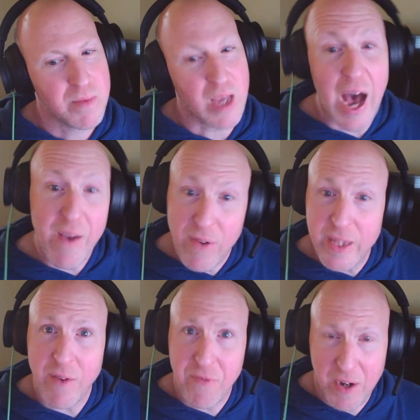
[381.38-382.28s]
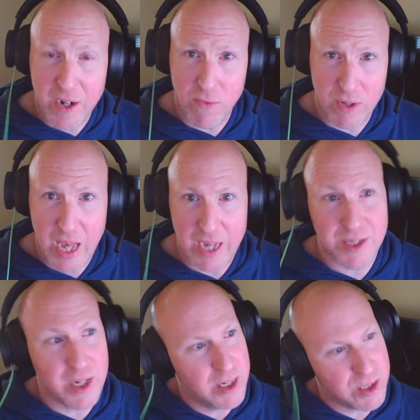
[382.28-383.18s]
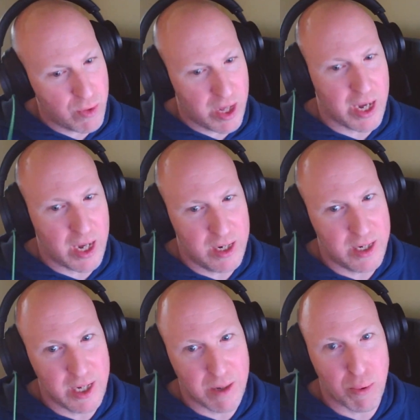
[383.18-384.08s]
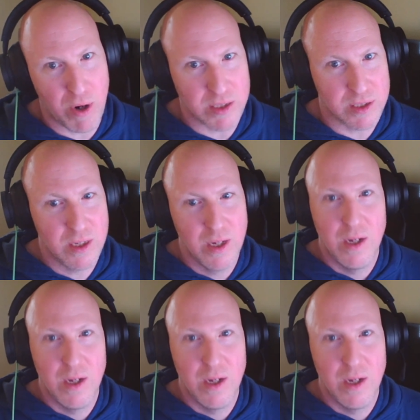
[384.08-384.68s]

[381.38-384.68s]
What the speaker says: I find that fun and relaxing, and it's a way I kind of decompress.